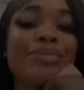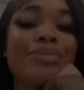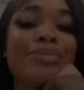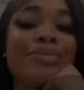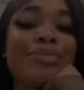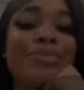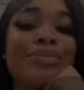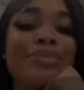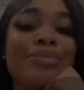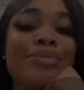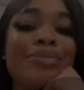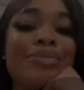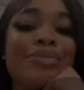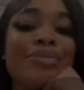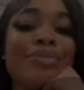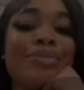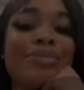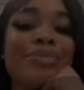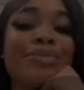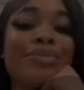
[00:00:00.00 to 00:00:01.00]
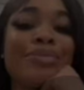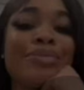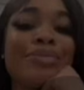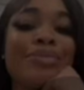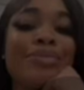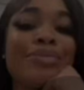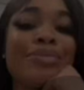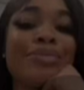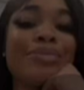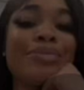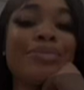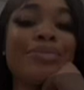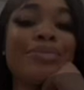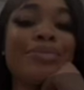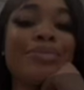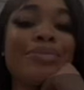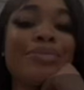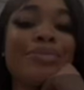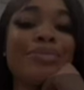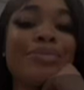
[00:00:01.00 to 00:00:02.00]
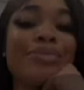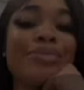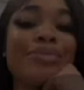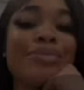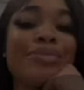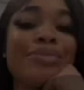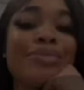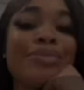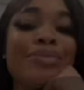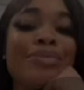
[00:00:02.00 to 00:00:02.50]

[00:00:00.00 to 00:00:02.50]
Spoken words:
(not speaking)